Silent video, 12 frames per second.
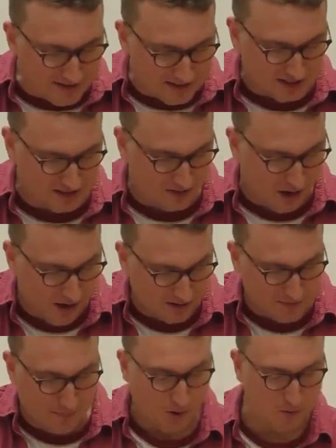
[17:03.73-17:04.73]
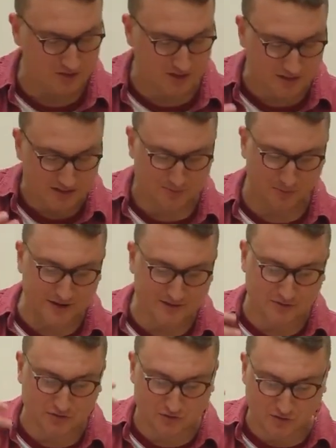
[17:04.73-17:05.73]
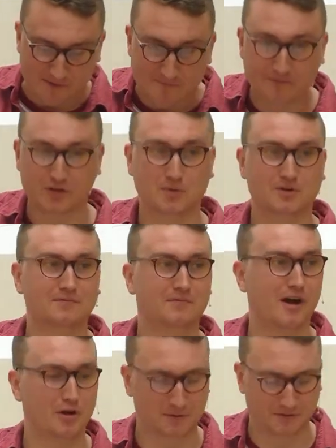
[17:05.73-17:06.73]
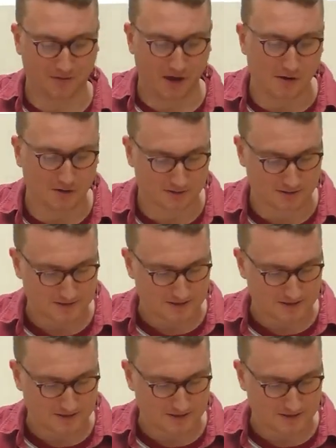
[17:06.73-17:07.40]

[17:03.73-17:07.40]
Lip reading: supposed displays of strength that would invariably fail,